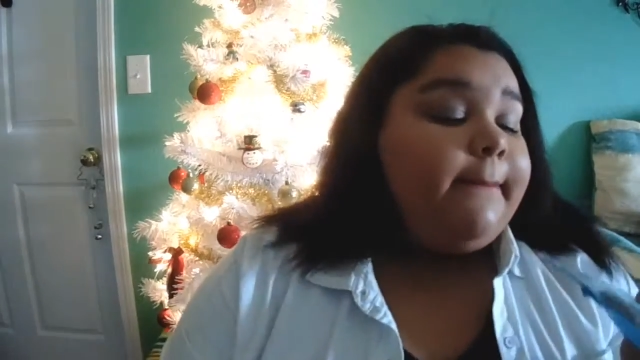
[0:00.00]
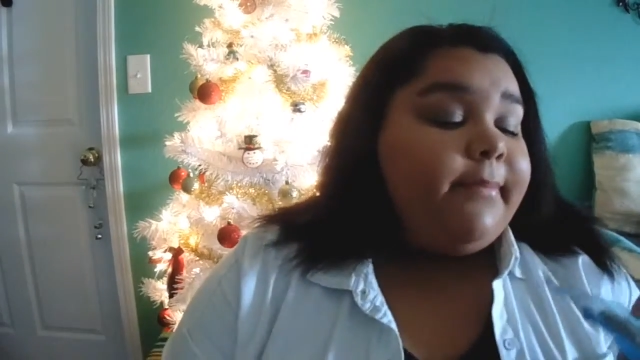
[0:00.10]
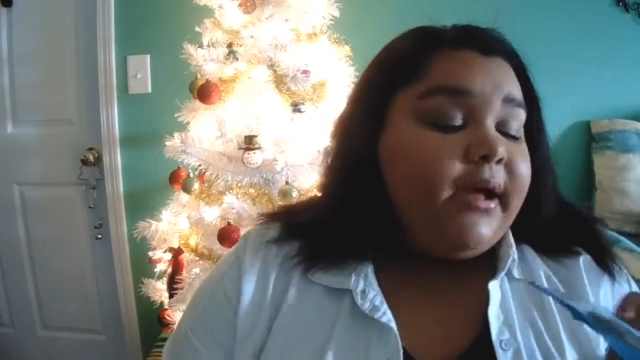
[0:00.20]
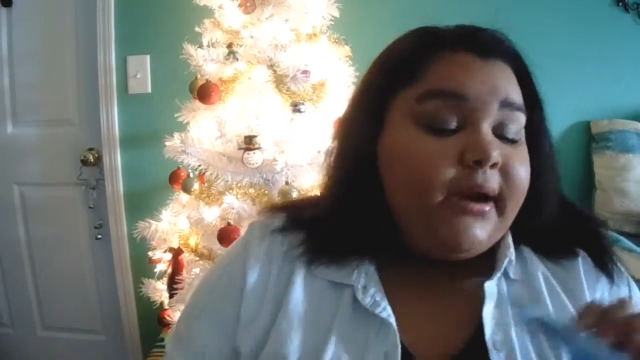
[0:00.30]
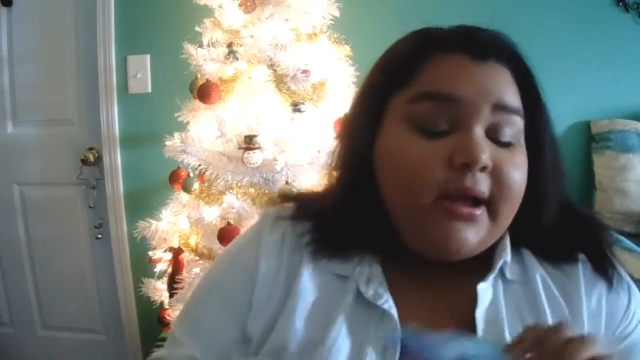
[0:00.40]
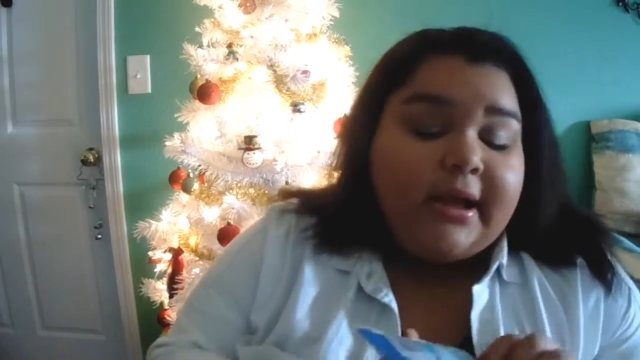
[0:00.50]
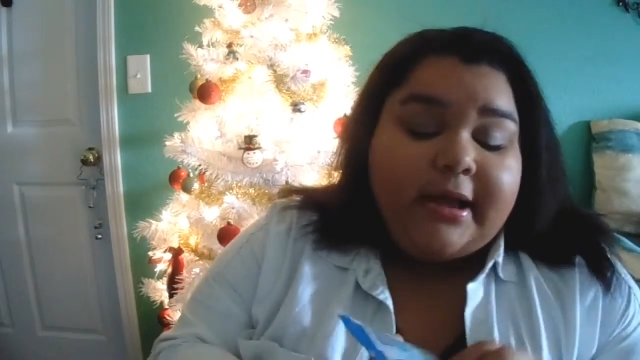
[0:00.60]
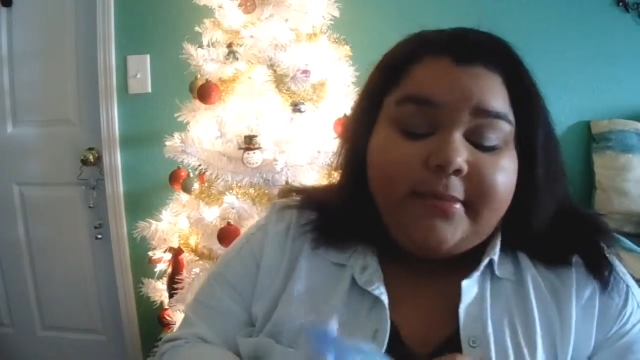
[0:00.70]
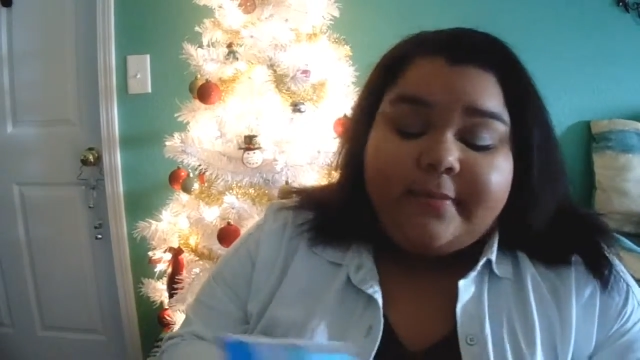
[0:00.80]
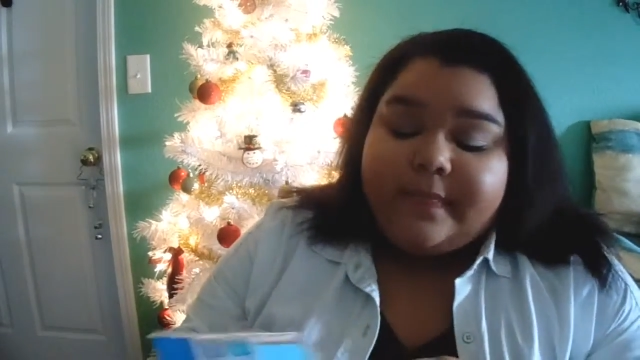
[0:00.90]
But
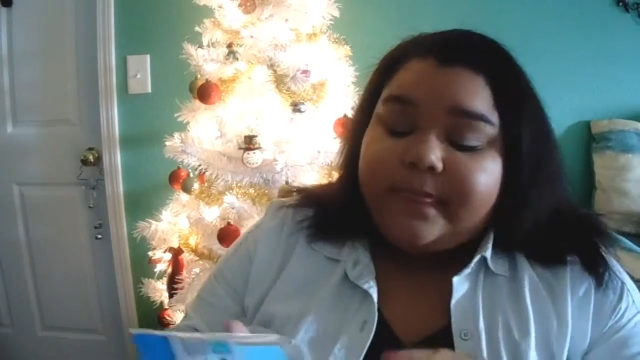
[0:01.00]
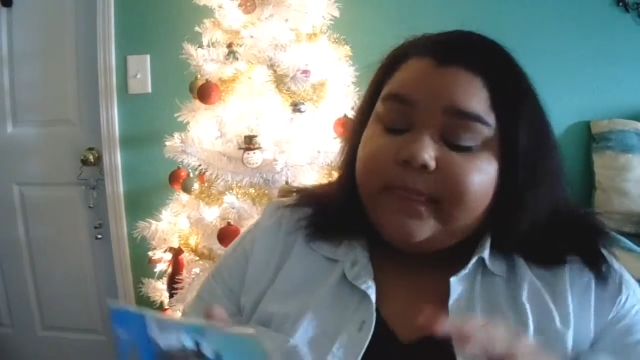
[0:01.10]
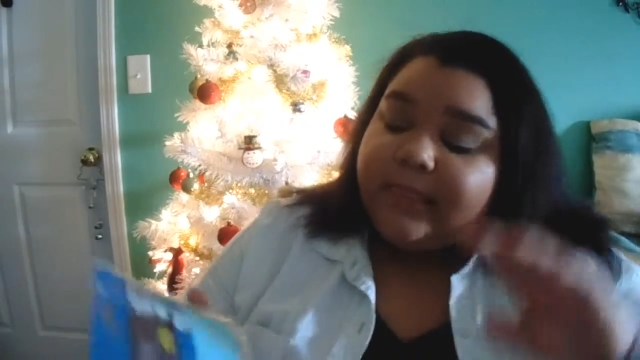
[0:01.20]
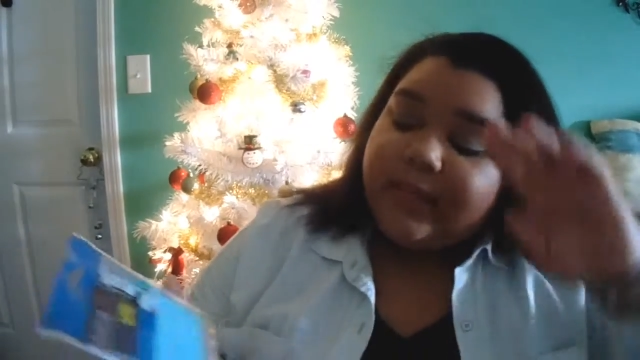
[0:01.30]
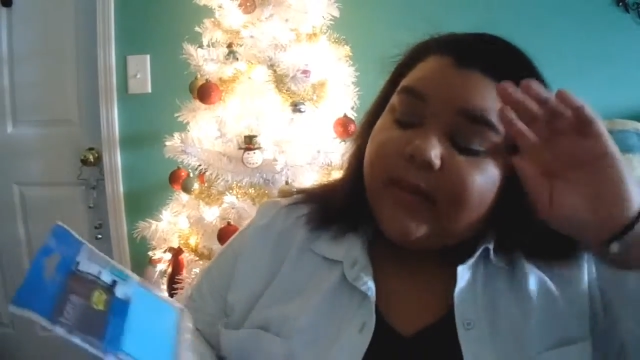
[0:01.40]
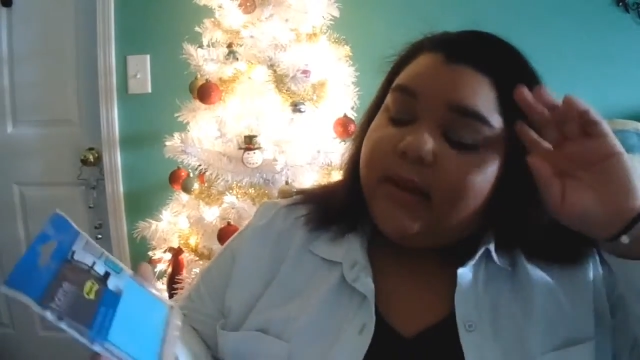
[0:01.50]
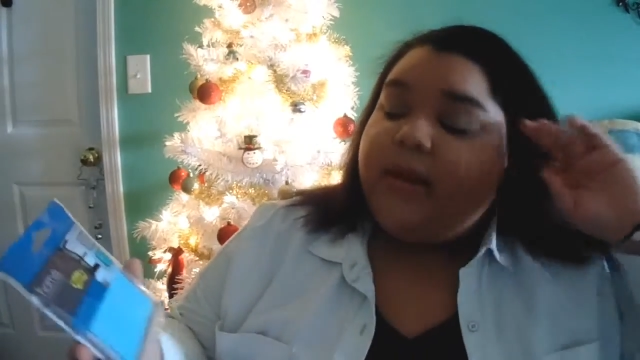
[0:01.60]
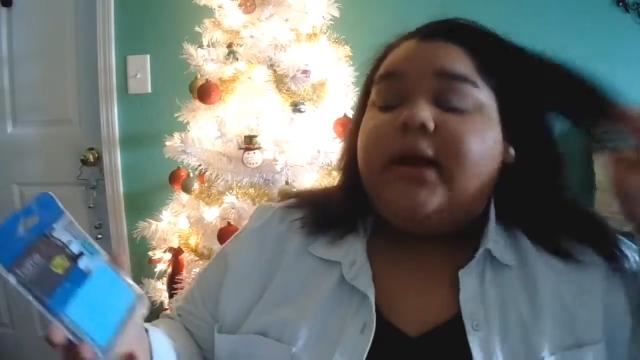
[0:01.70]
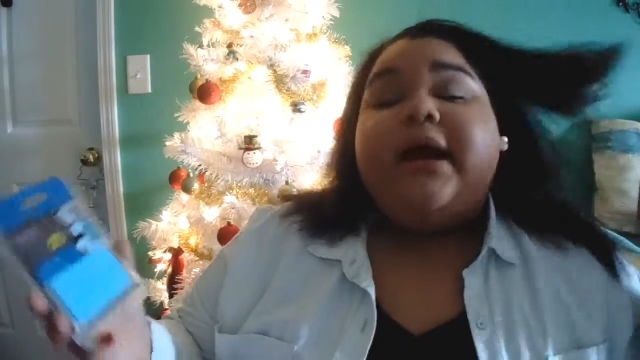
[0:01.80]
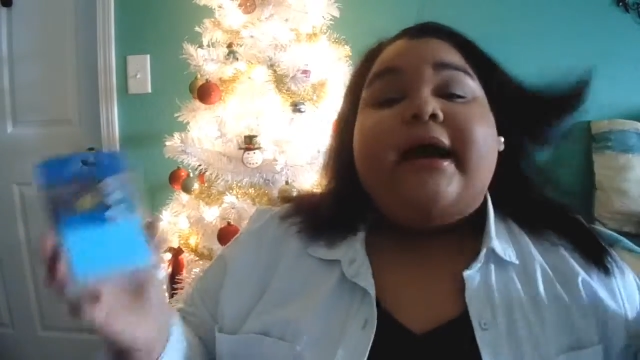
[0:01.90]
um,
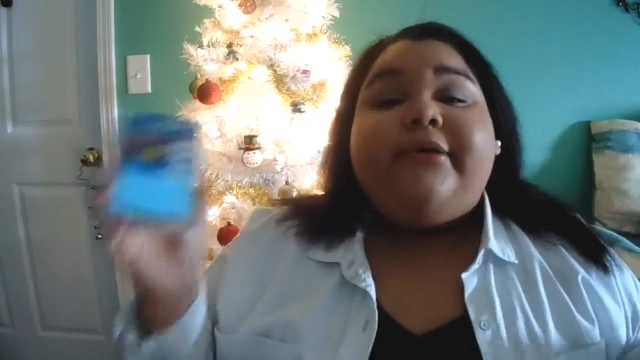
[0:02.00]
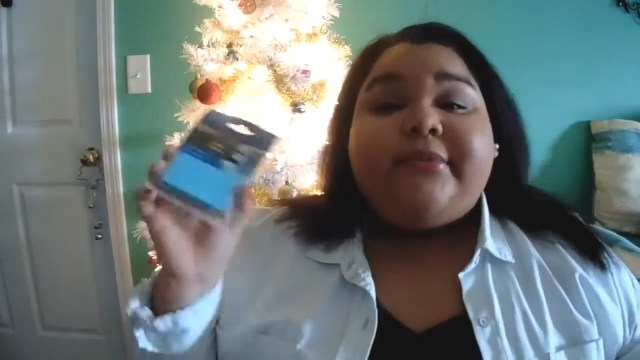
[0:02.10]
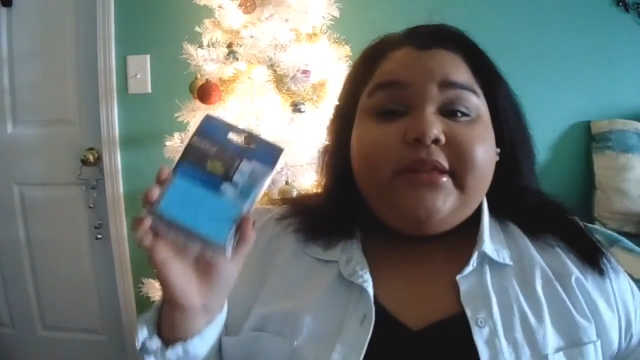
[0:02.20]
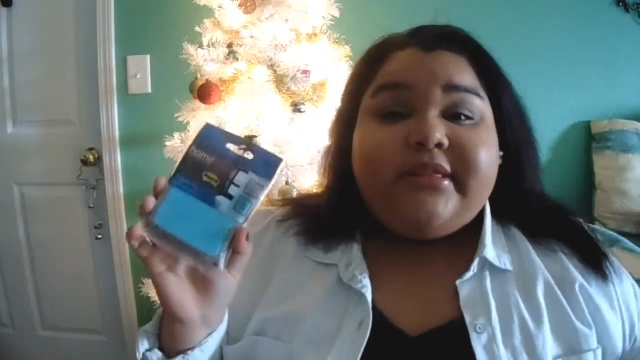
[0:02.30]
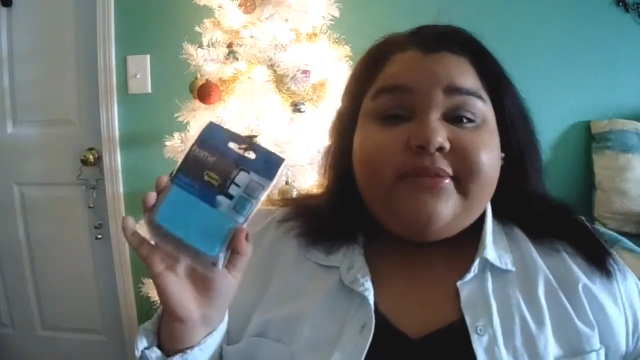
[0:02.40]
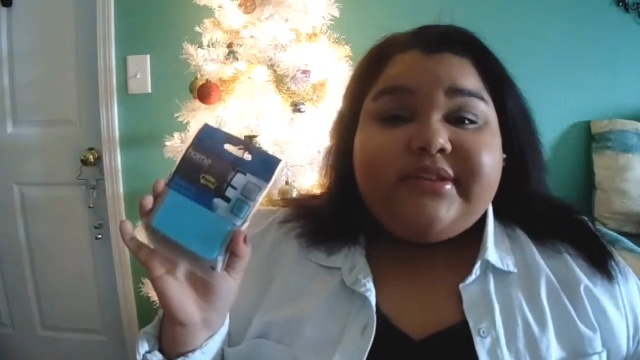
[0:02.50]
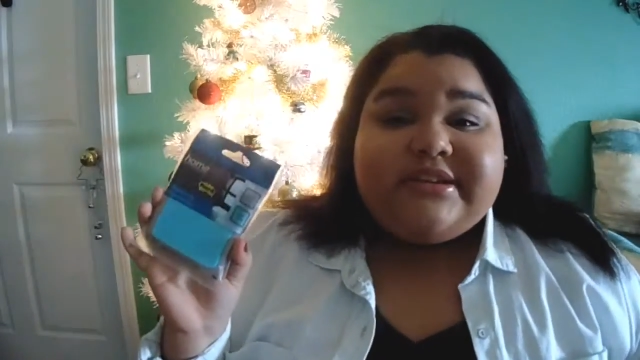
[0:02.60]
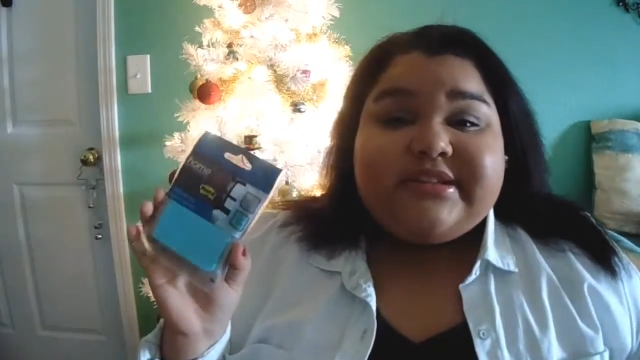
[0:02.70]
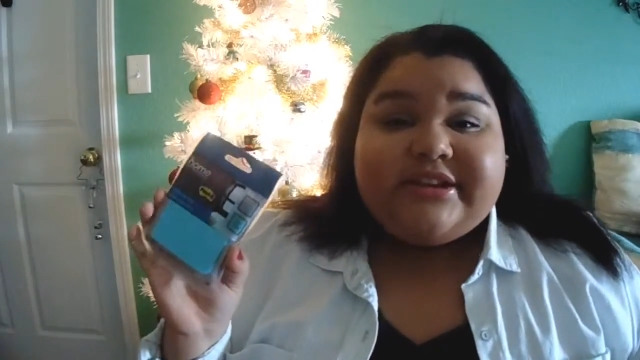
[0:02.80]
I really love these.